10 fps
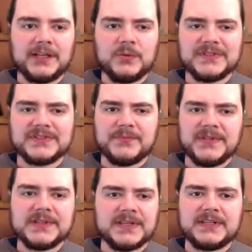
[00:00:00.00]
It was
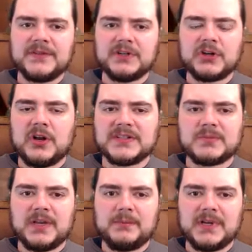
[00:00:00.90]
something that never
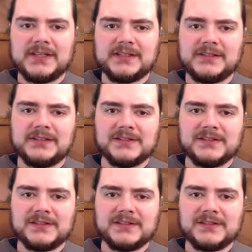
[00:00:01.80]
crossed my mind,